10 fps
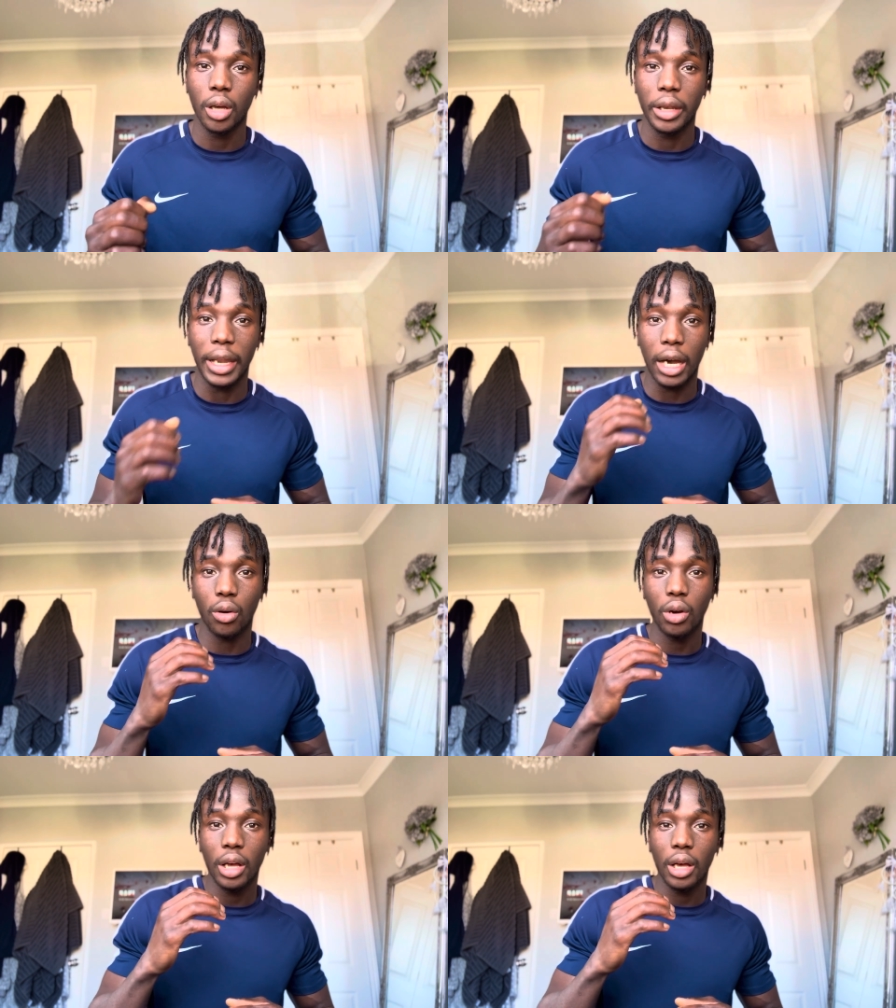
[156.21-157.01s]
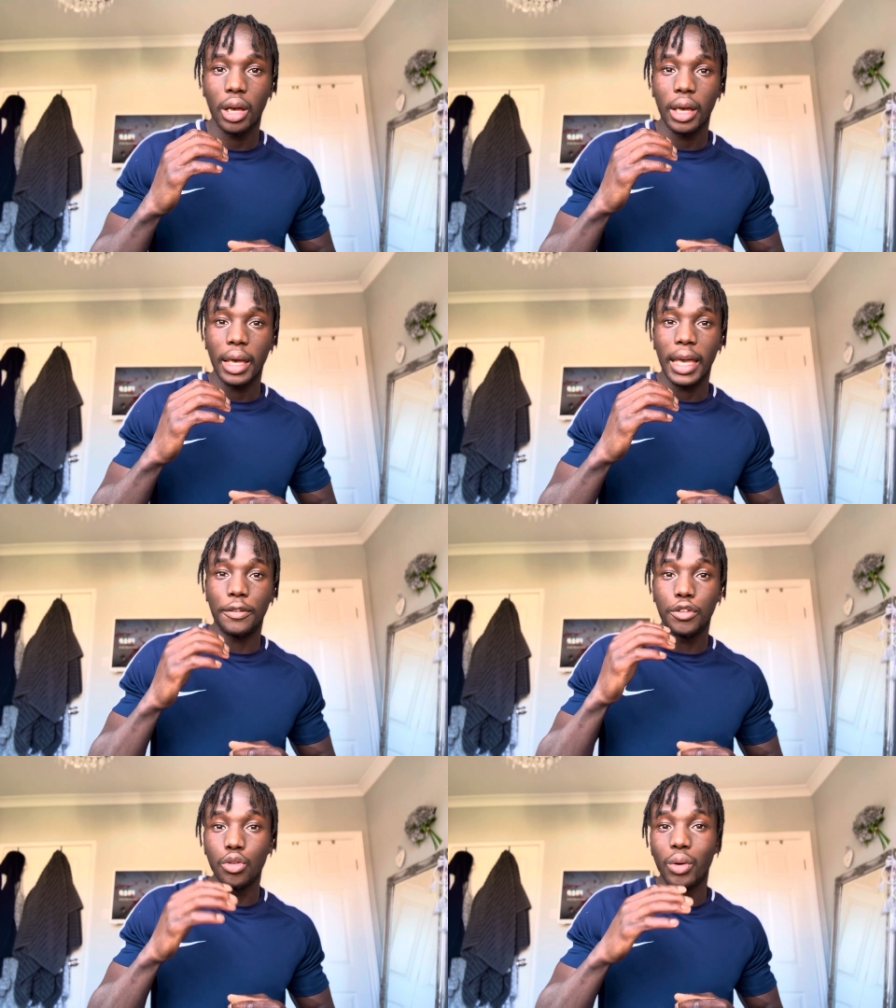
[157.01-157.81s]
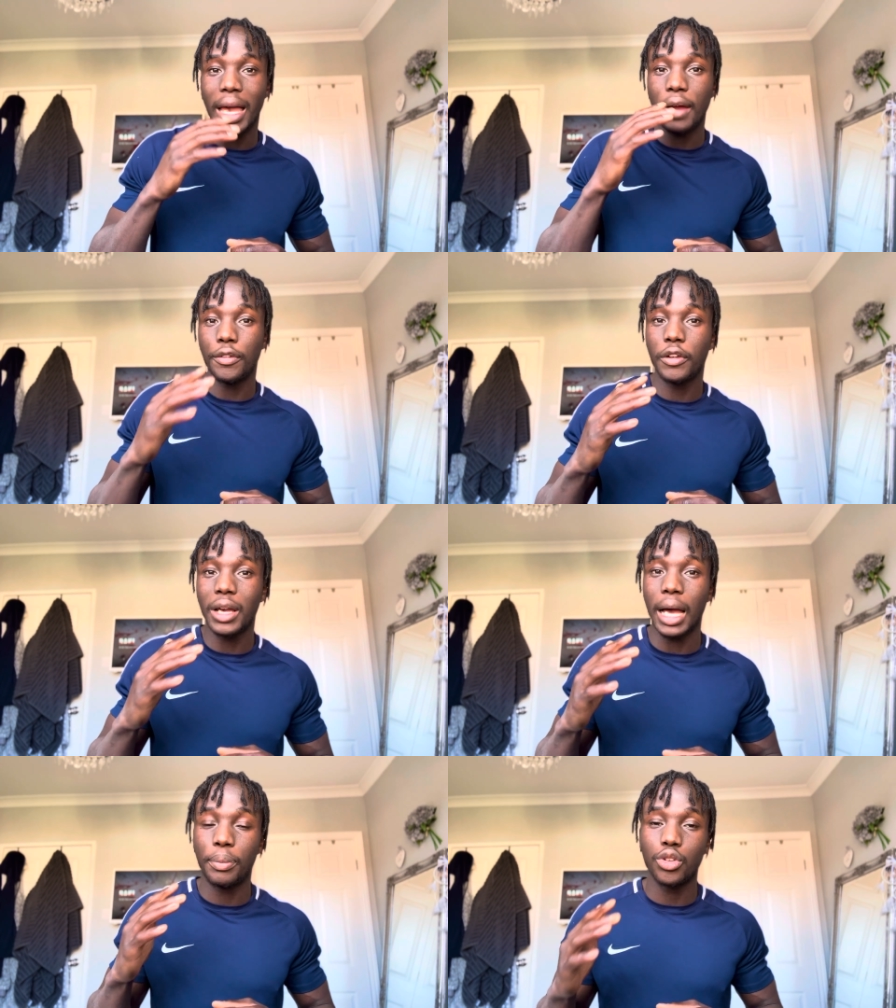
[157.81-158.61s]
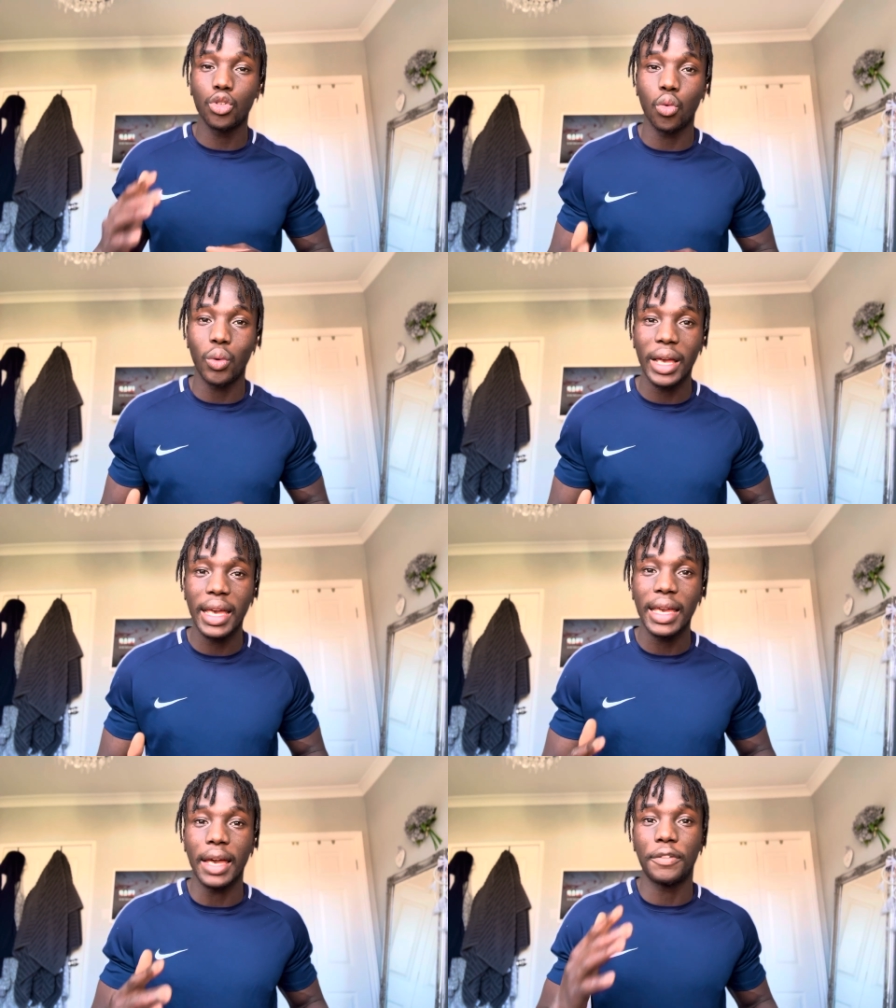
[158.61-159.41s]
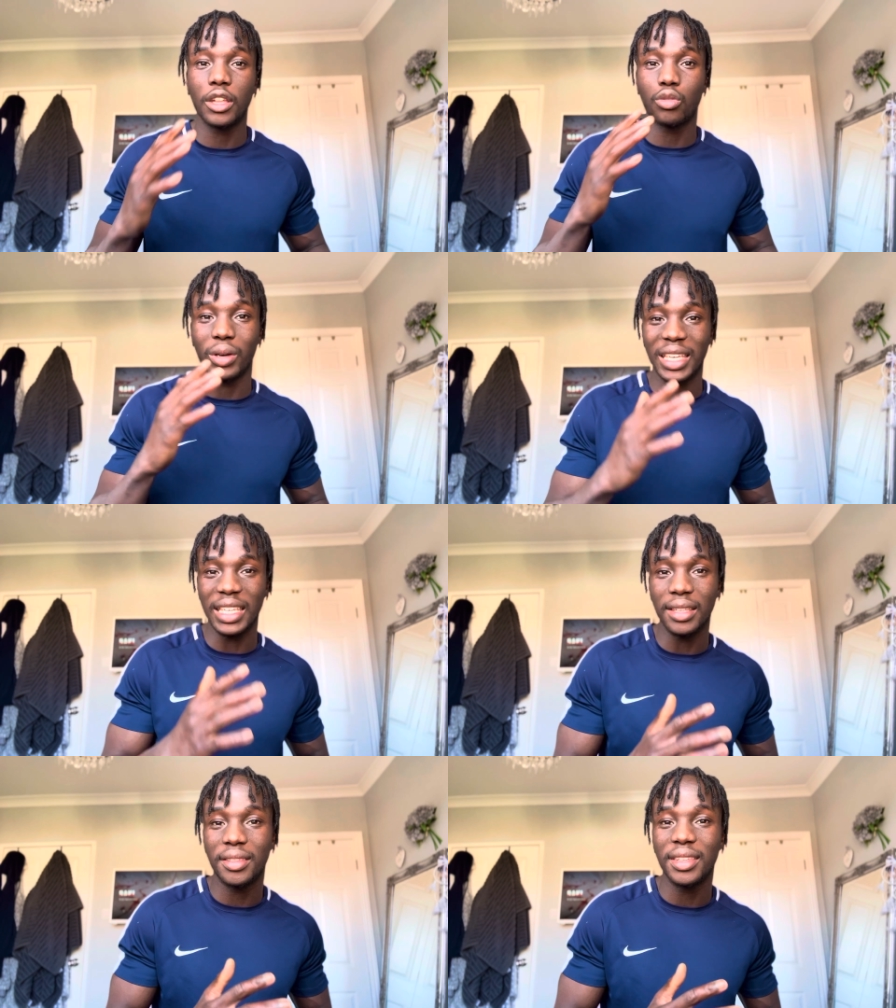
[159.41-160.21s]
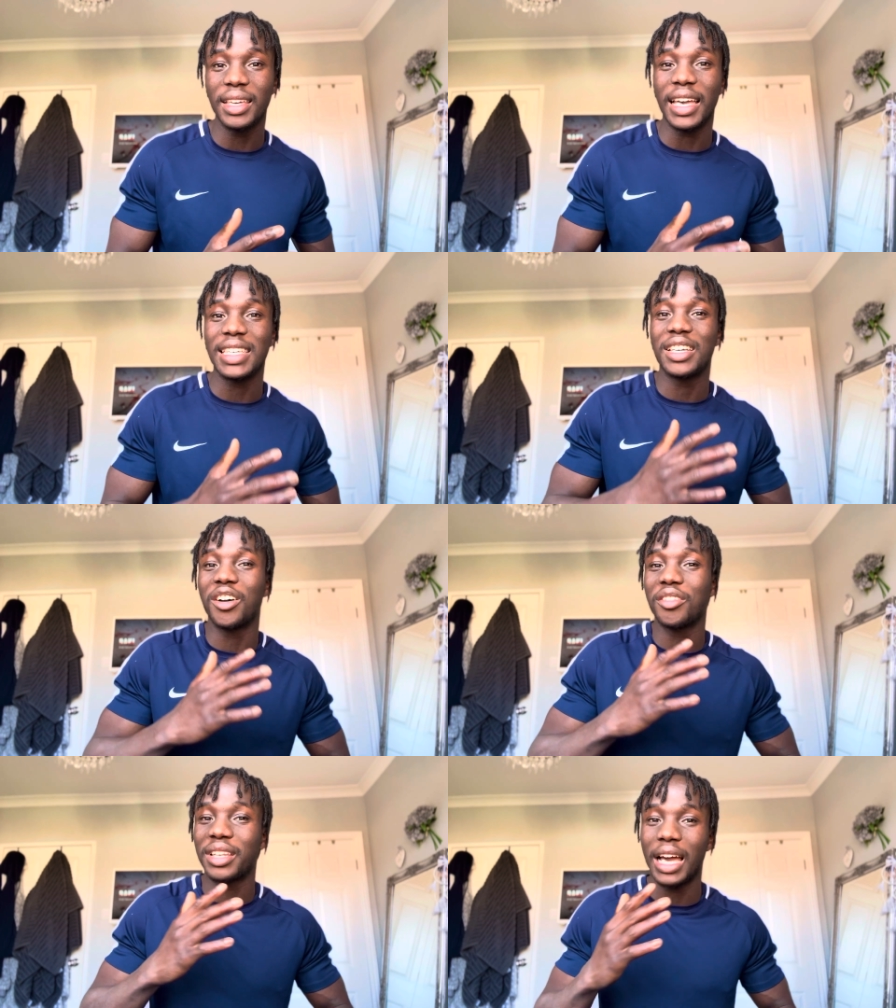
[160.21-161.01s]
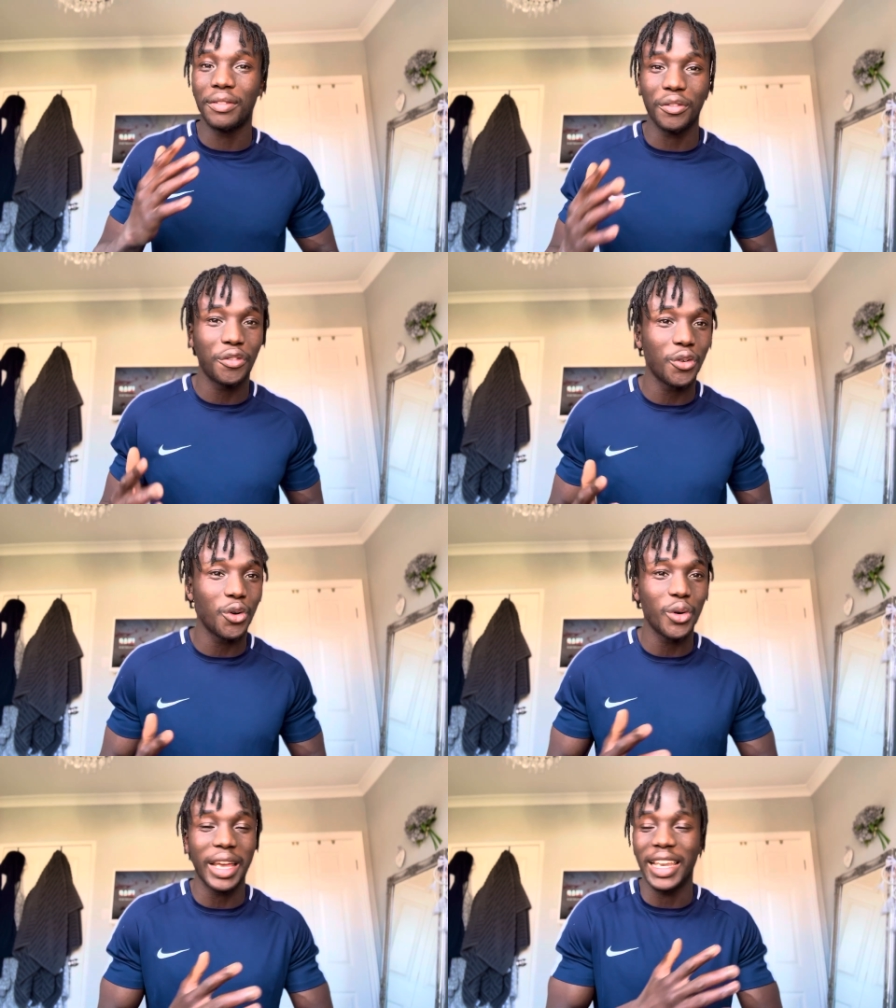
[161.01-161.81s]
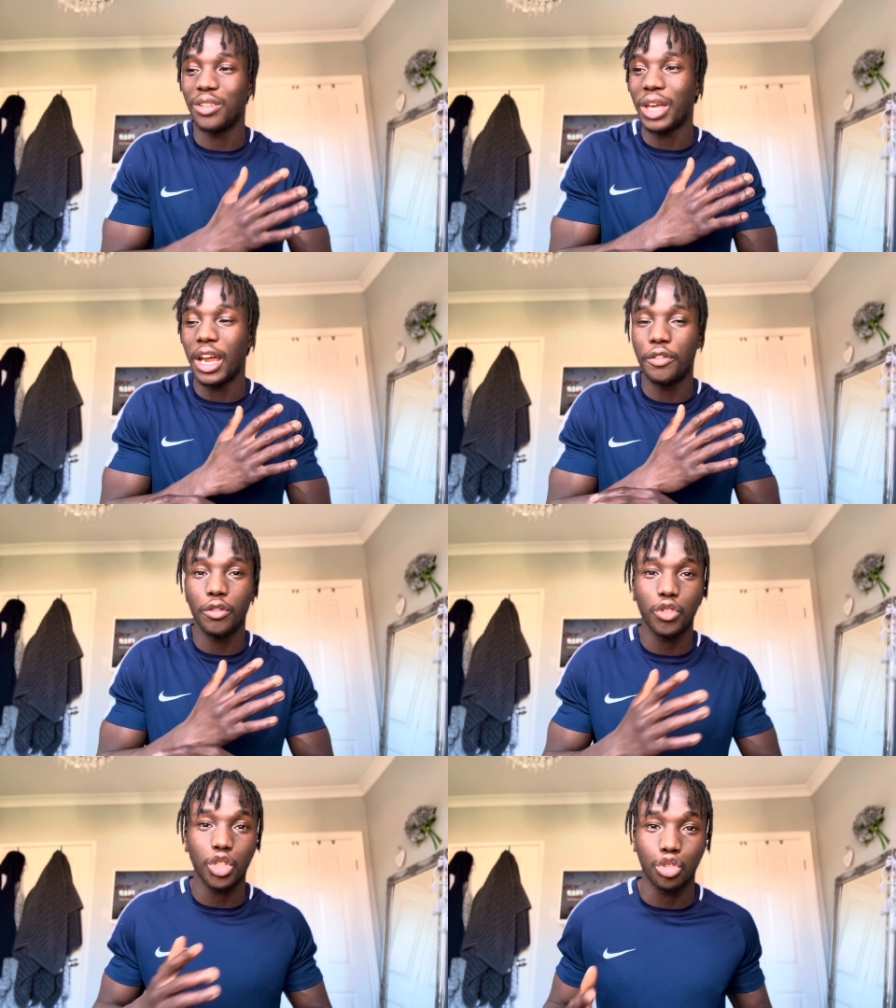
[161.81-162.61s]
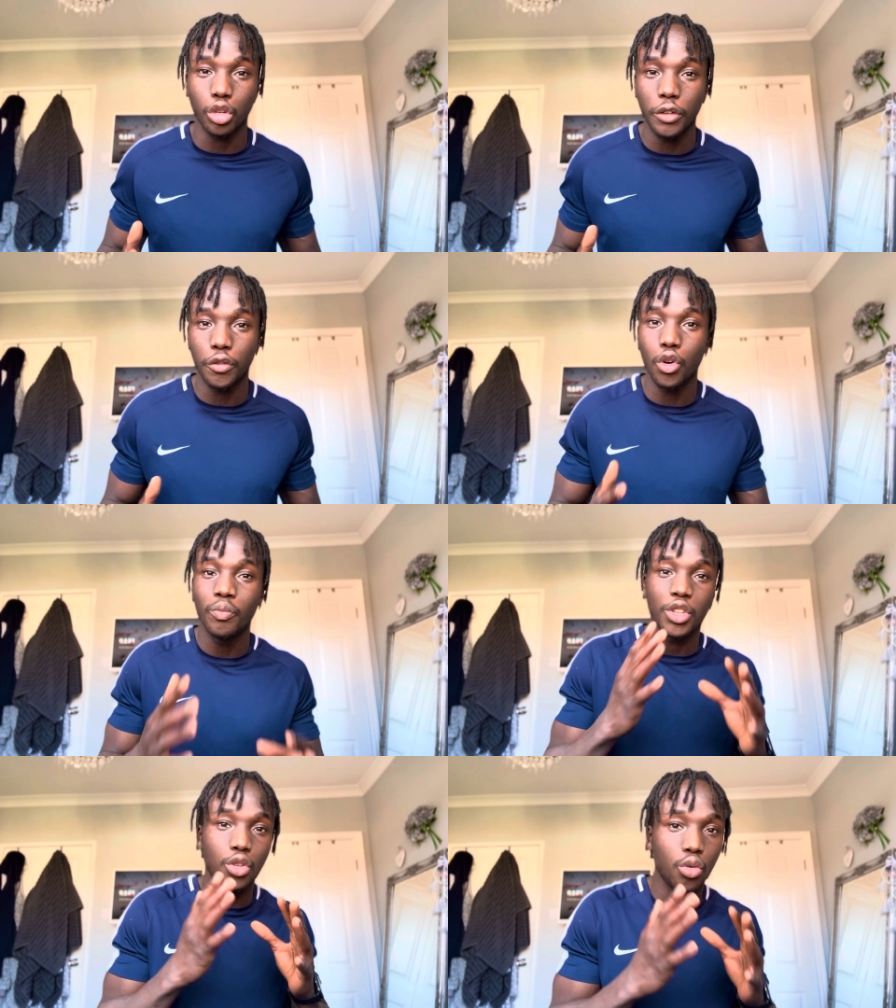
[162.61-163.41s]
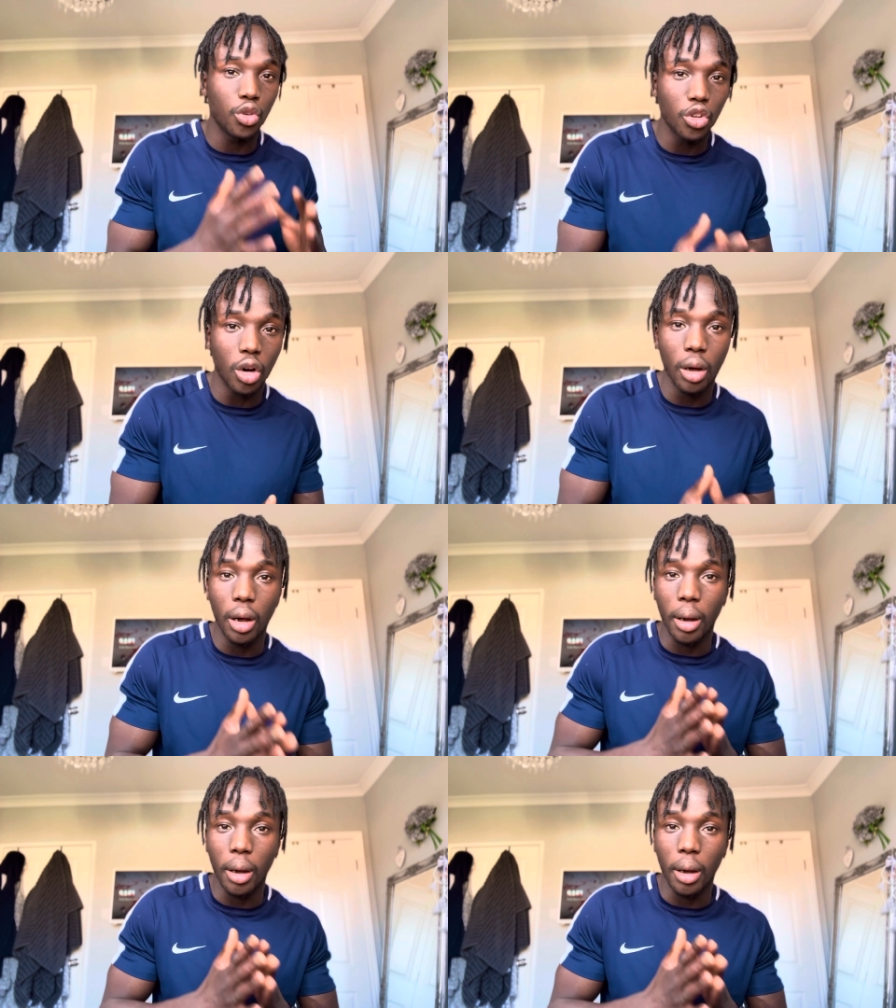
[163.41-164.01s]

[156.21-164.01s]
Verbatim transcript: Now, if everything happened your way and things were easy and you constantly having fun and everything was just joyful, you will not